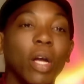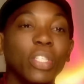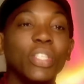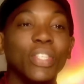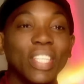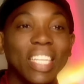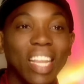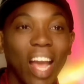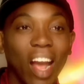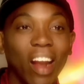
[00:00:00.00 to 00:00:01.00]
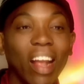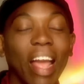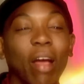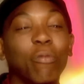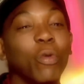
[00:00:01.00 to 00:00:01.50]
Marshall Kudi
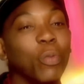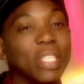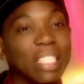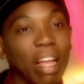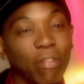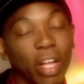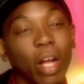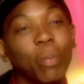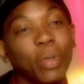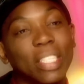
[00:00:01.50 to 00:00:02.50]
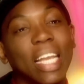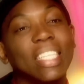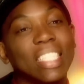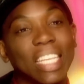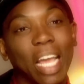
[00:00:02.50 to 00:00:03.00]
Ngwa. I'm from West Africa, precisely